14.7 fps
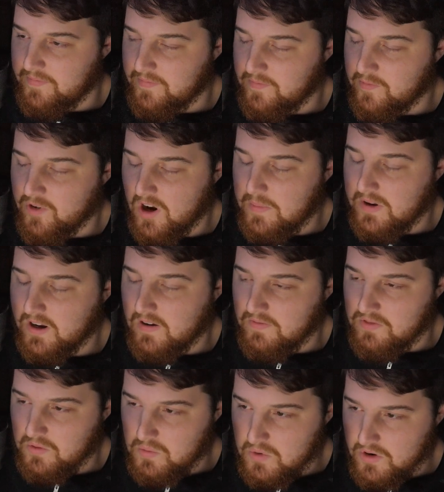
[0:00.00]
framing
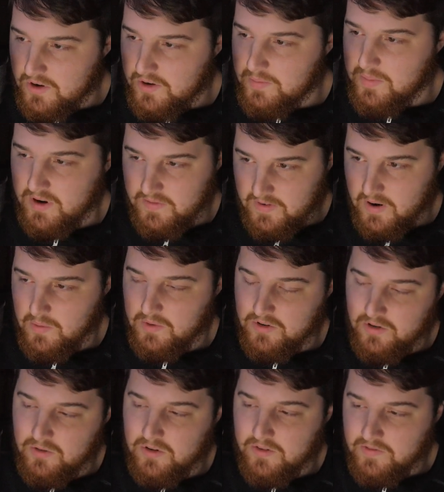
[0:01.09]
of the word, but if I were
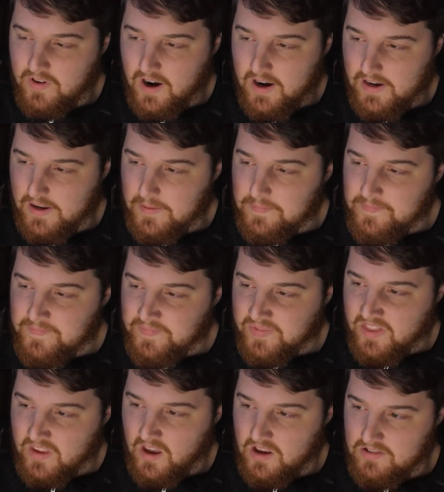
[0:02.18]
to define it,
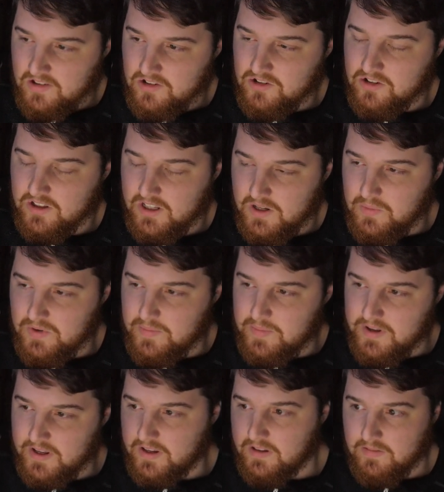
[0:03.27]
essentially, it would
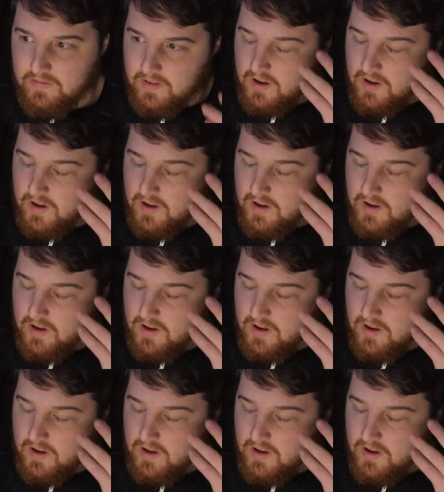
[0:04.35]
be